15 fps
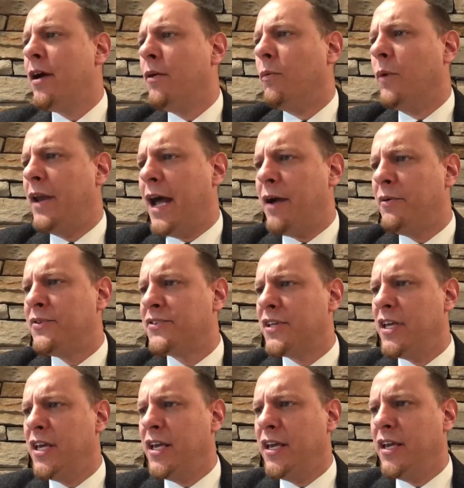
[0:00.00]
When I was
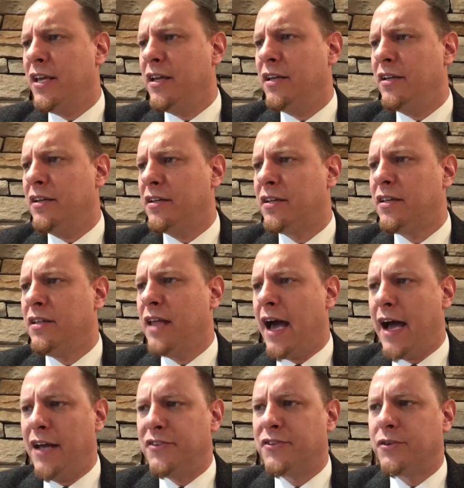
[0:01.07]
in
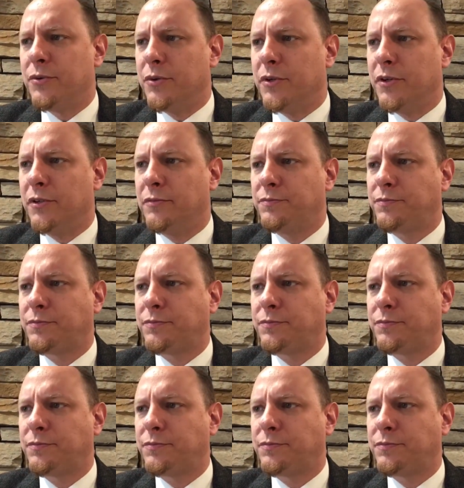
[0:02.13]
high school,